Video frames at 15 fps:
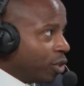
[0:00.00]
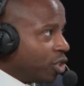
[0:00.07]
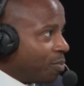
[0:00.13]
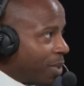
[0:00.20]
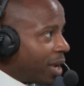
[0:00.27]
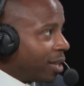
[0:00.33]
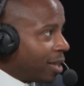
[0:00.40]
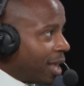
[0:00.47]

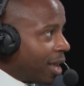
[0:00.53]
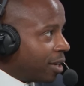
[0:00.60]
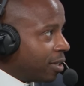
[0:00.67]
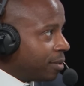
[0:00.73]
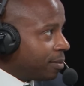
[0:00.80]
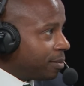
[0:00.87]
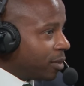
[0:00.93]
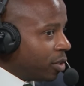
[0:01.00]
respect that.
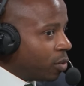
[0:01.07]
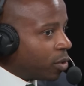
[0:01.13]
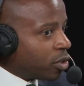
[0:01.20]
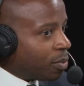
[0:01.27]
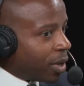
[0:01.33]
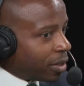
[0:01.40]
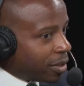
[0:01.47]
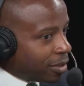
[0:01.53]
You
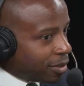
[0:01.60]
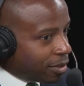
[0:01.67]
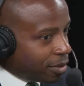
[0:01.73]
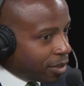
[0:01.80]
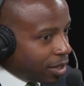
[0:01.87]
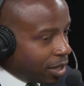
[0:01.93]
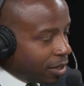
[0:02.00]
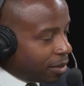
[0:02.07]
respect his
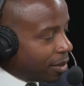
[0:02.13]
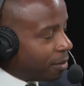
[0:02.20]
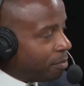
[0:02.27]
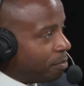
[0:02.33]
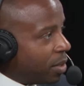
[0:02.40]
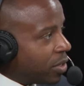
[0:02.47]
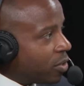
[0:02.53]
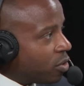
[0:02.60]
uh,
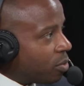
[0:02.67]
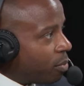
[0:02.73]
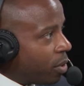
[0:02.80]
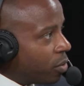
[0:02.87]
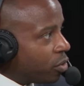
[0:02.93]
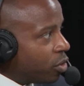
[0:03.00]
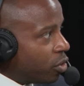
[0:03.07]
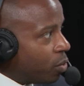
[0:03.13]
business
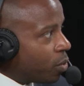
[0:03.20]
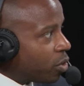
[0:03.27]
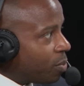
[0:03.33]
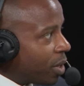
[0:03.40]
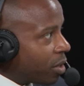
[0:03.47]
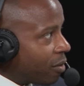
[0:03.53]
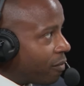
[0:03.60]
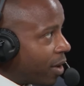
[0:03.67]
approach. You
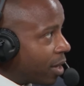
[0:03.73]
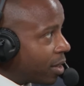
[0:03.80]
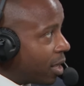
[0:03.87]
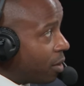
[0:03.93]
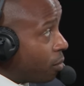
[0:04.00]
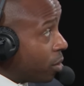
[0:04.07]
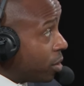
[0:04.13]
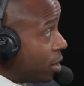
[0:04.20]
respect the fact
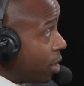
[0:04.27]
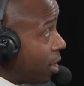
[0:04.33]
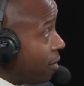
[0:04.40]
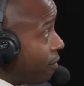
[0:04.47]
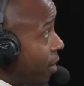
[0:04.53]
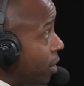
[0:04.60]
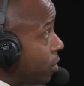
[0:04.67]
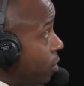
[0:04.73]
that we're sitting
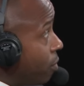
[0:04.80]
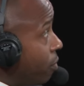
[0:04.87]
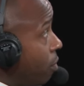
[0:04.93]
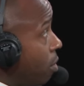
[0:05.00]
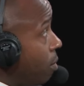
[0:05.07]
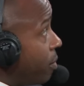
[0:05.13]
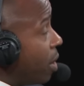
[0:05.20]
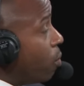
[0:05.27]
in Fiserv
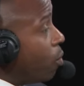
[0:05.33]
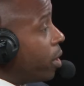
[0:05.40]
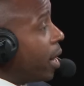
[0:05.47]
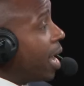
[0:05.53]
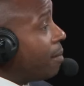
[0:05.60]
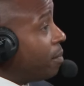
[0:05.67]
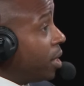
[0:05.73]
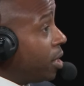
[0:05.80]
Forum that would
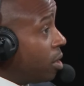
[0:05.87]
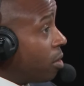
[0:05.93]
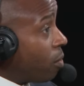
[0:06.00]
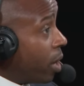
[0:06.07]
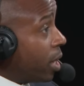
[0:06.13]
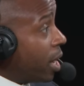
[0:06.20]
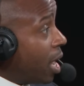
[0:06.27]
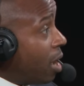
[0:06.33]
not be here
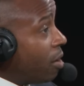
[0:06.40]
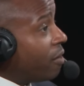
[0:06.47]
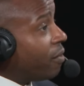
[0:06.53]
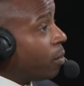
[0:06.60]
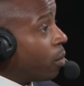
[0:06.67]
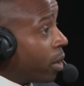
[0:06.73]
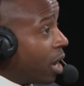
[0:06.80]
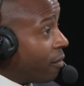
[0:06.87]
right now if
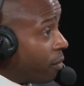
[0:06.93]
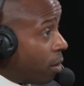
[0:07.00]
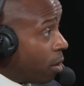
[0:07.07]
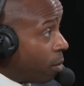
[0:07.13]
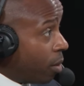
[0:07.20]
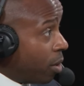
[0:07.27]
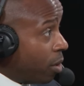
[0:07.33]
it were not for Herb